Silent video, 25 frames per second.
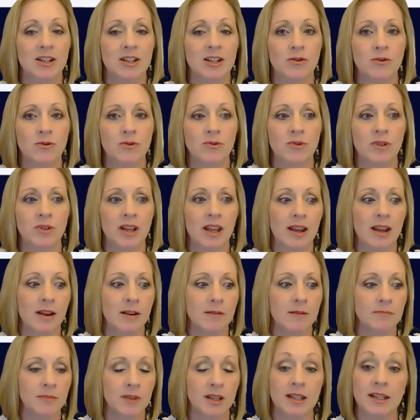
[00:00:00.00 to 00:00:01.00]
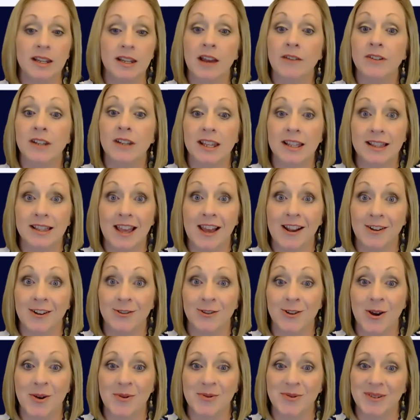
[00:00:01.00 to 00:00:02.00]
you can navigate
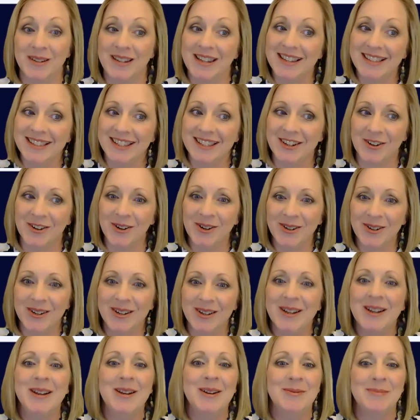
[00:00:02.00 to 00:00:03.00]
a lot easier